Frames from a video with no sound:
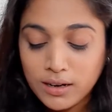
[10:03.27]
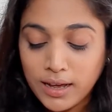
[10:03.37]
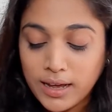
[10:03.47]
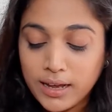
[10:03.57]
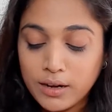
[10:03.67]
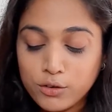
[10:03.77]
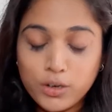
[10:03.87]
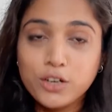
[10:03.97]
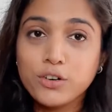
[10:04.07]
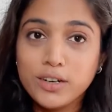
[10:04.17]
and
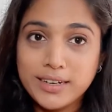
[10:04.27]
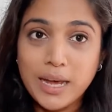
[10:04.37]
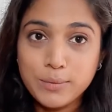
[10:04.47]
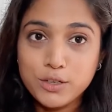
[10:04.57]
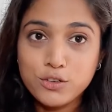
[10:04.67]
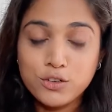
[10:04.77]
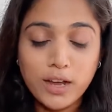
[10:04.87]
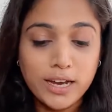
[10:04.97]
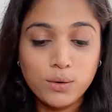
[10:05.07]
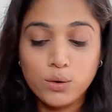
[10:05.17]
really damaged.
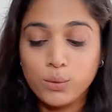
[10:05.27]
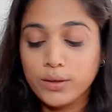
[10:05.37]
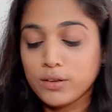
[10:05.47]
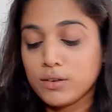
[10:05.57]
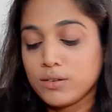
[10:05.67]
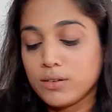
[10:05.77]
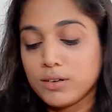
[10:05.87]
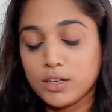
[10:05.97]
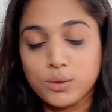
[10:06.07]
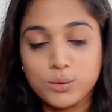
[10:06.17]
I don't know whether
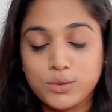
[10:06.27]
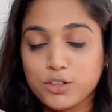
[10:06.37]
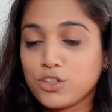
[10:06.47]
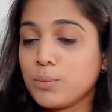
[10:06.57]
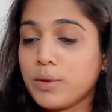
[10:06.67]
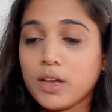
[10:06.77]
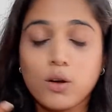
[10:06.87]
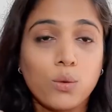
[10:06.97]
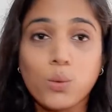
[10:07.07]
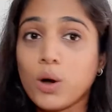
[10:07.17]
it was the shipping
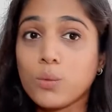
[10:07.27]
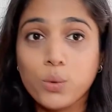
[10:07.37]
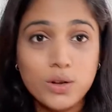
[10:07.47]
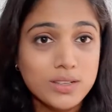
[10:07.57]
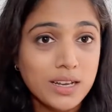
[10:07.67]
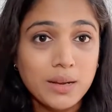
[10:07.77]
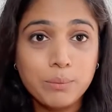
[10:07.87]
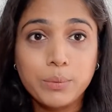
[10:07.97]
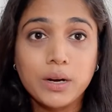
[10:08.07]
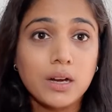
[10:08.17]
or what was it,
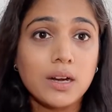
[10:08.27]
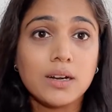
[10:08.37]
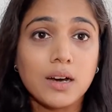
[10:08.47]
but